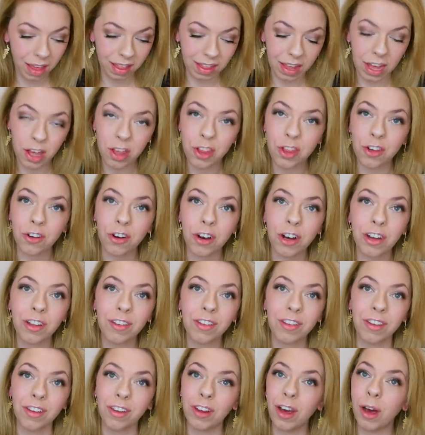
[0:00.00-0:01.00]
that's your
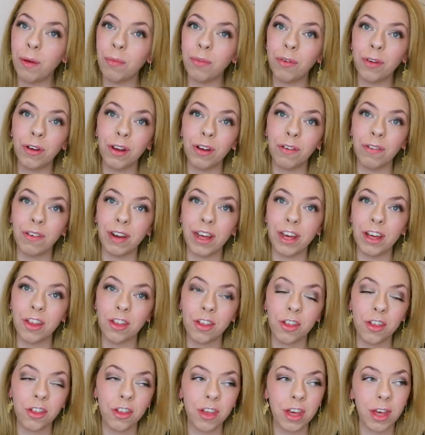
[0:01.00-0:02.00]
answer. No, I'm not in a
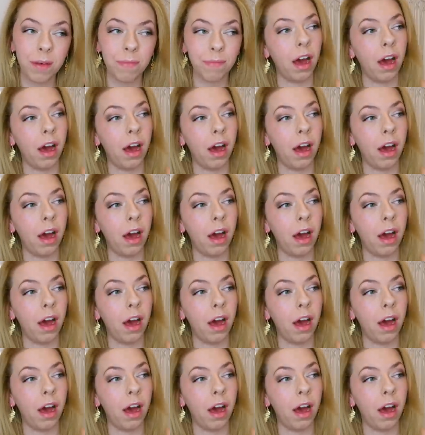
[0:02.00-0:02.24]
relationship.